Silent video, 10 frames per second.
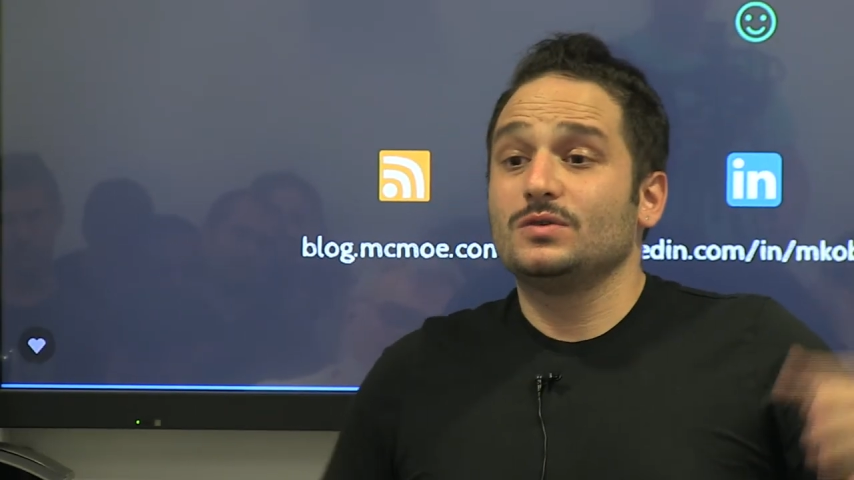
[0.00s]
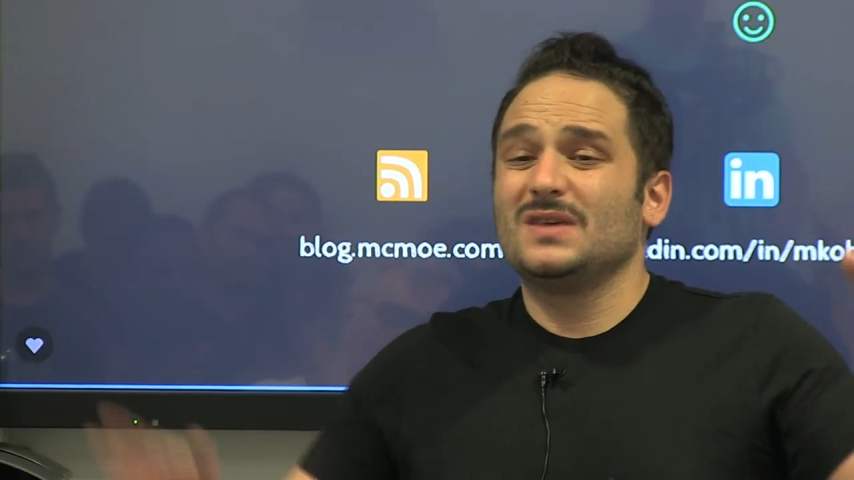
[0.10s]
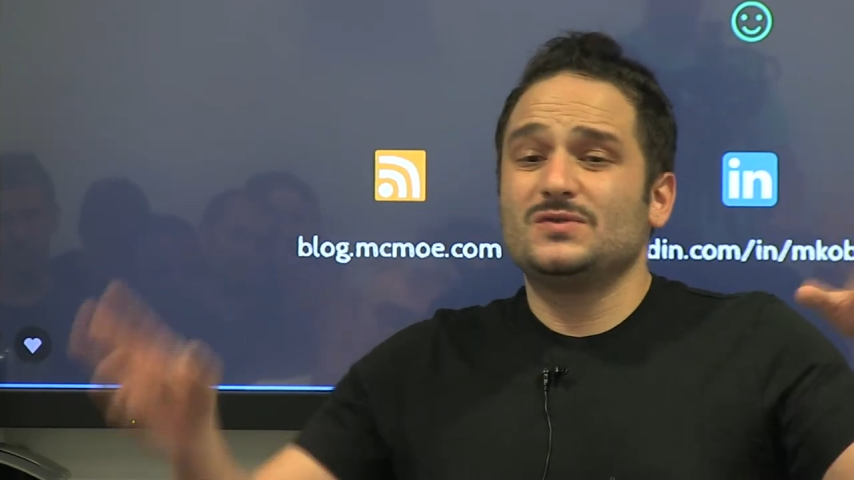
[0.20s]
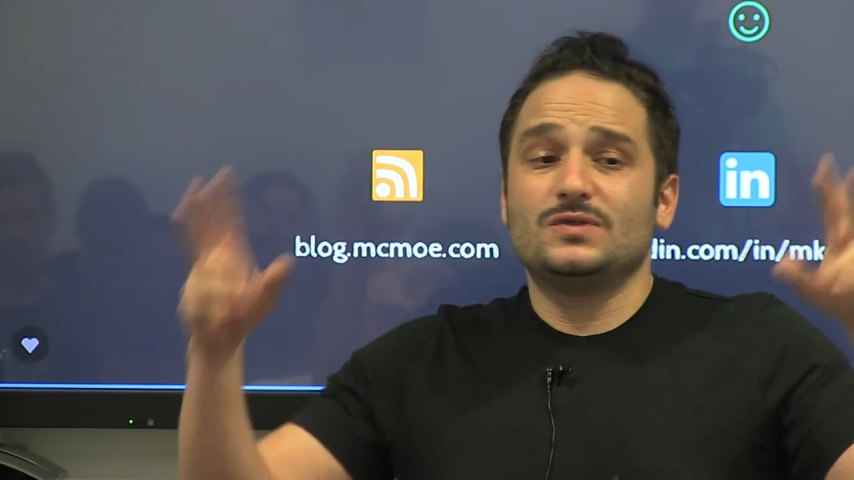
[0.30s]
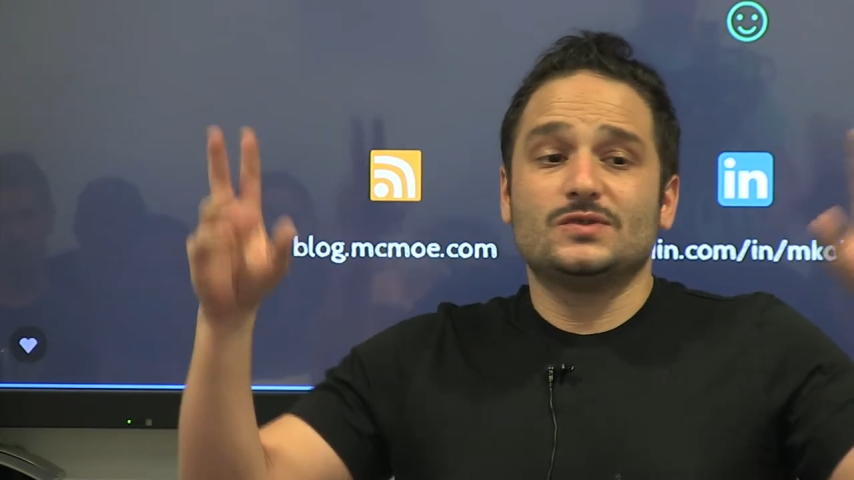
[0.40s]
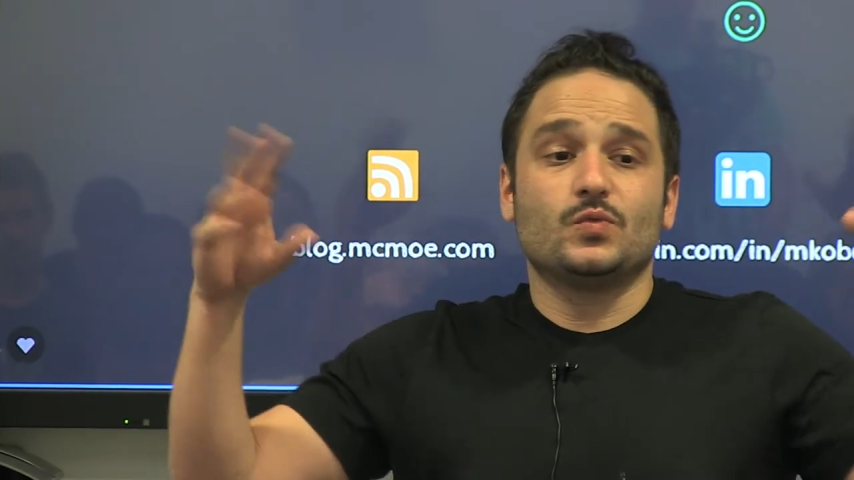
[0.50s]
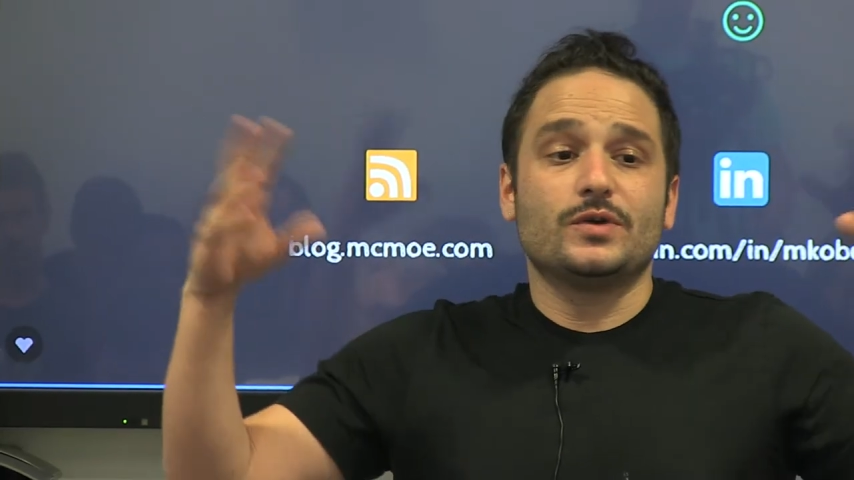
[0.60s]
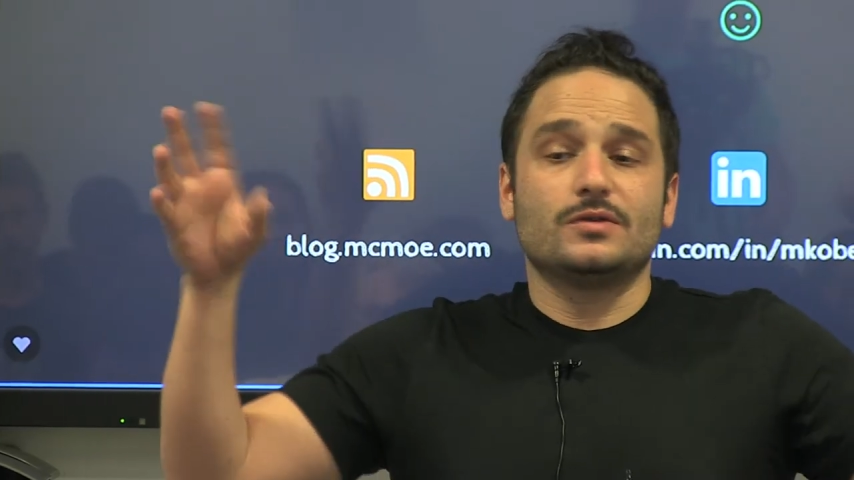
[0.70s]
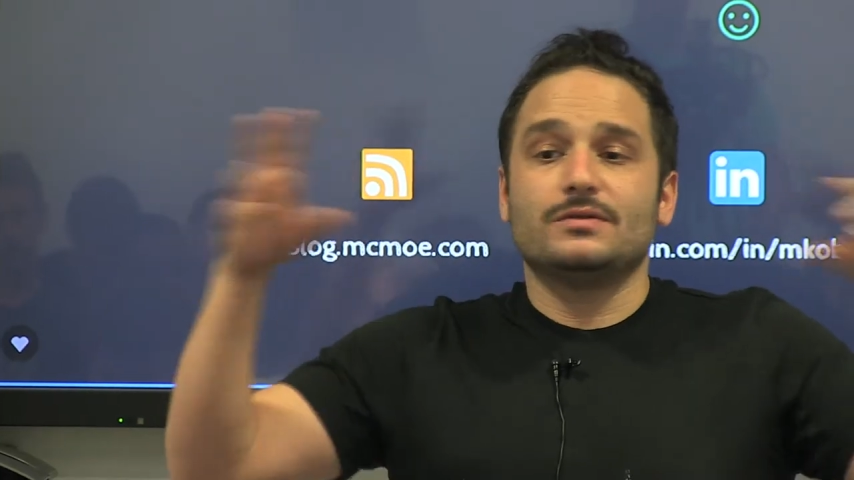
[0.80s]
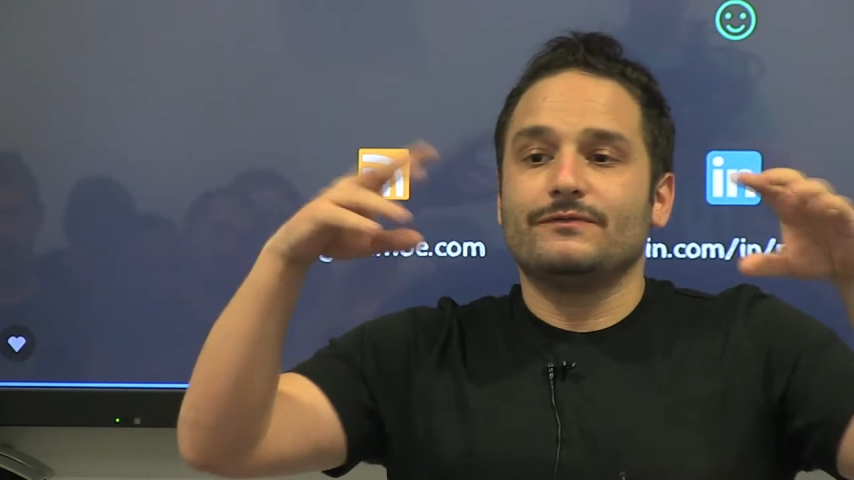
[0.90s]
it gives you this
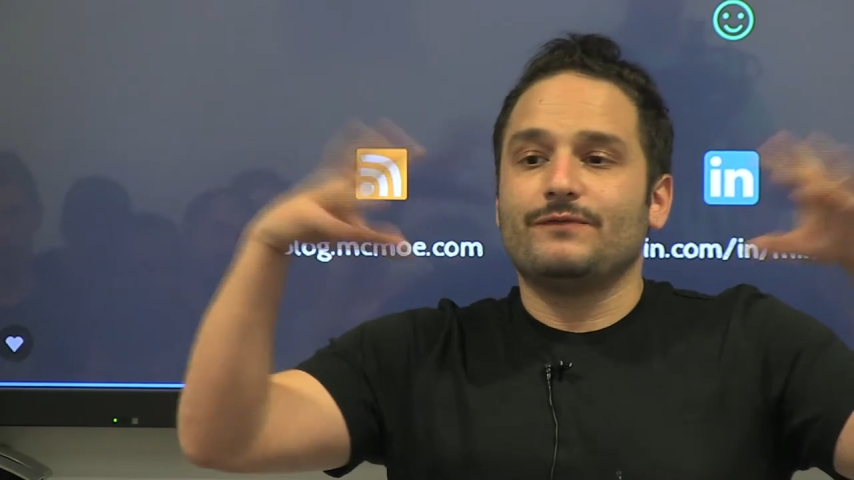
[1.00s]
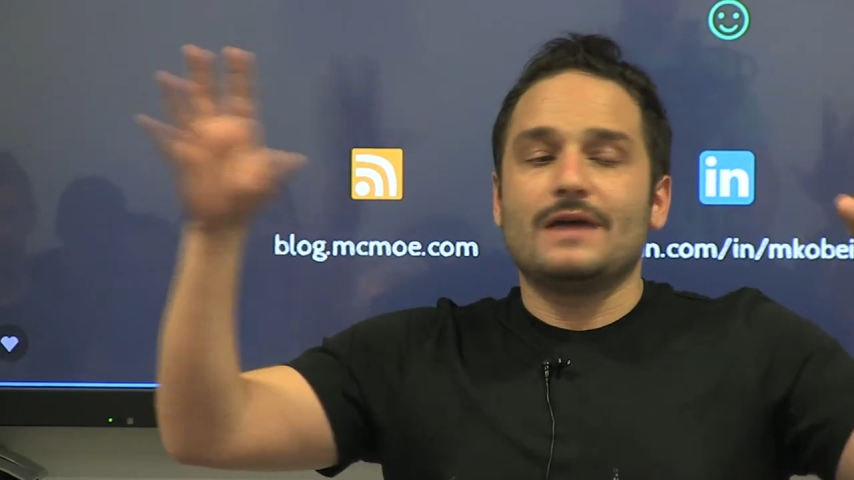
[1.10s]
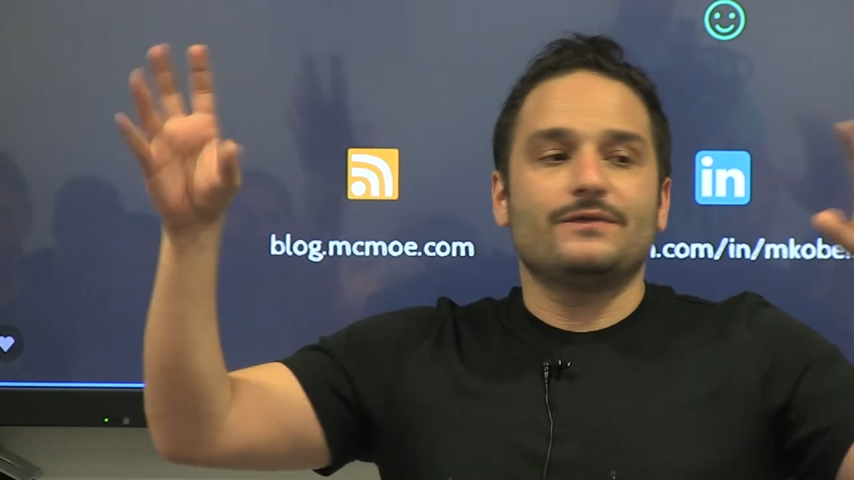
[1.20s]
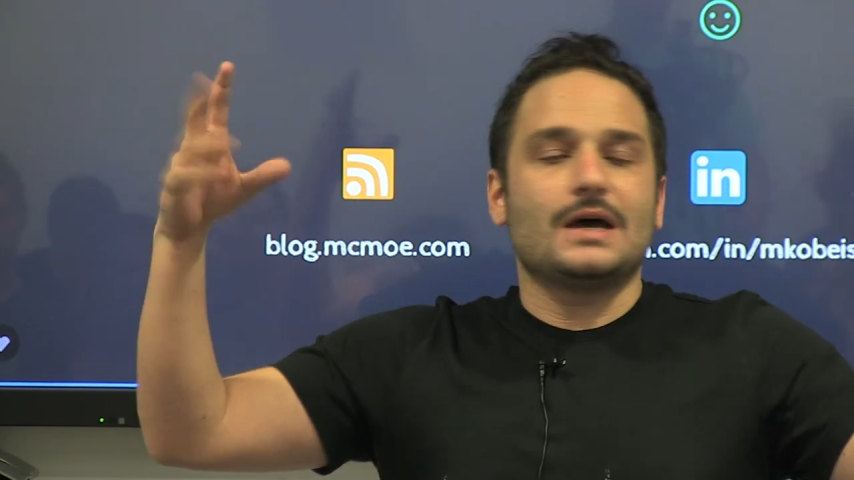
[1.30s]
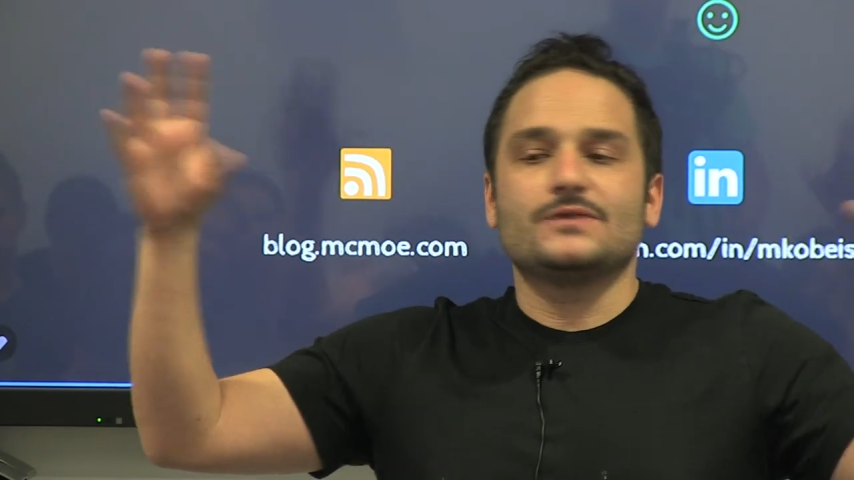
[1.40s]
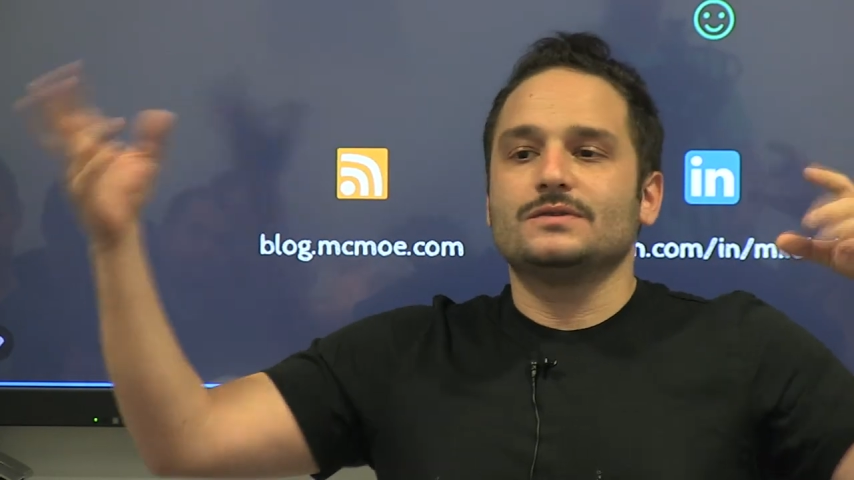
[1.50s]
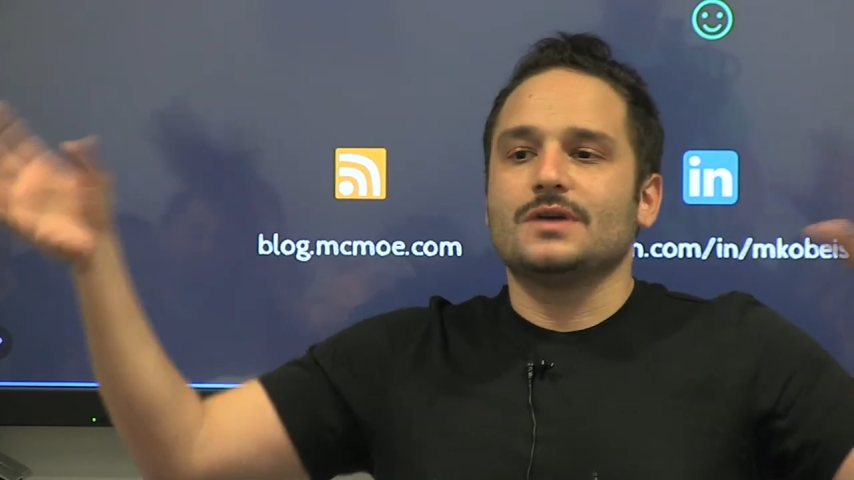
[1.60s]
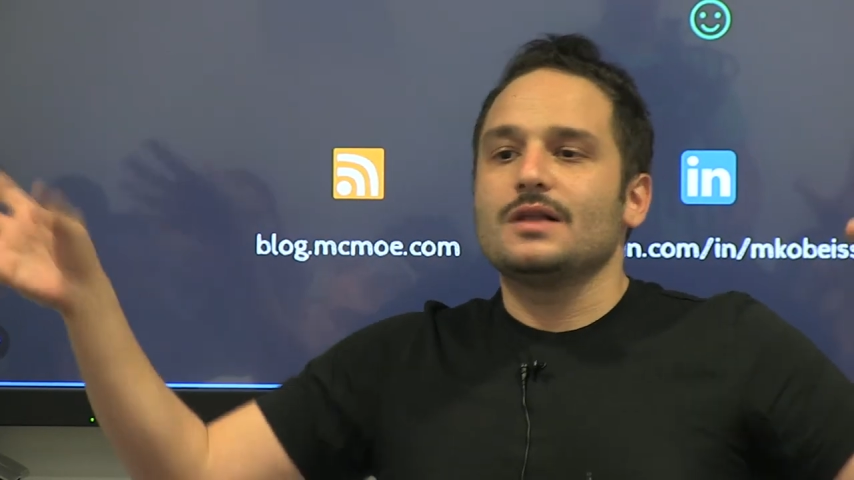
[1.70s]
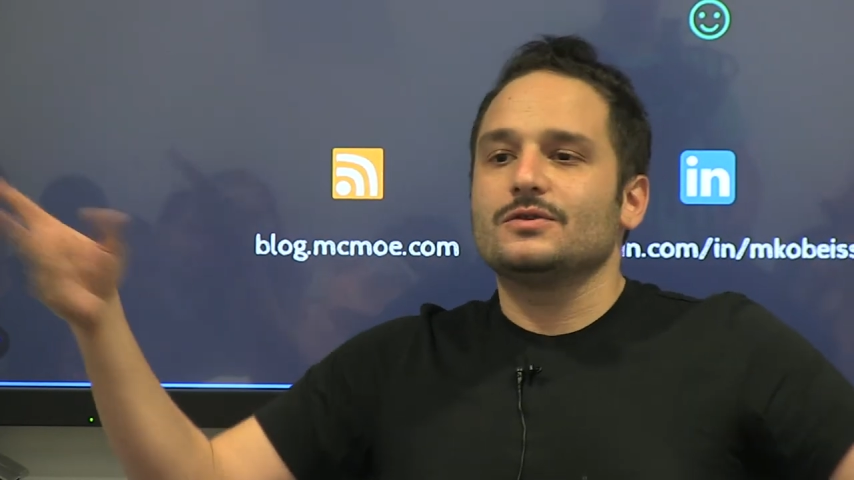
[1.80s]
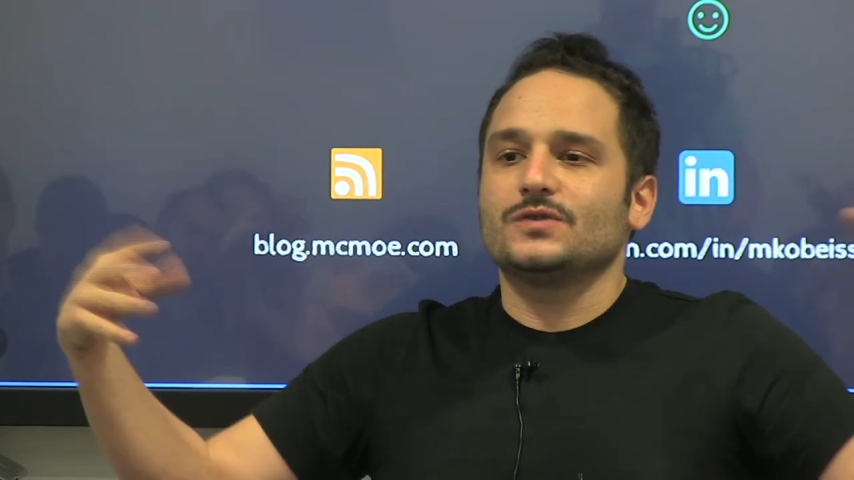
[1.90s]
weird
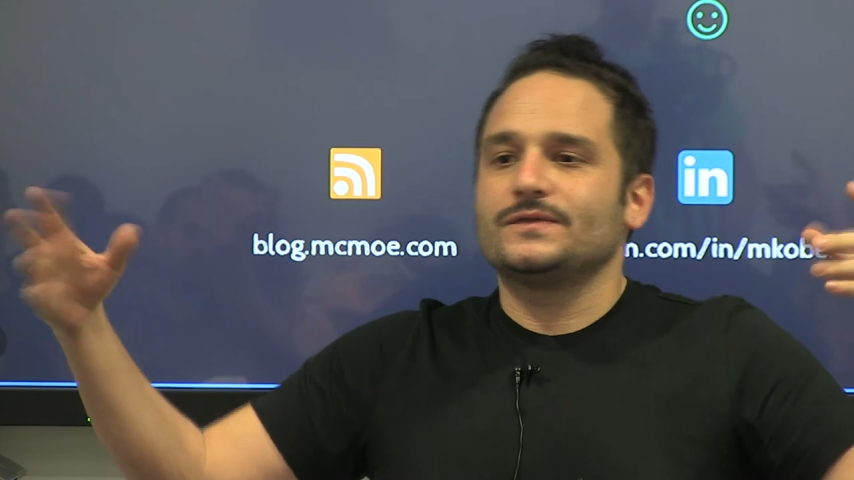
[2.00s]
$5,000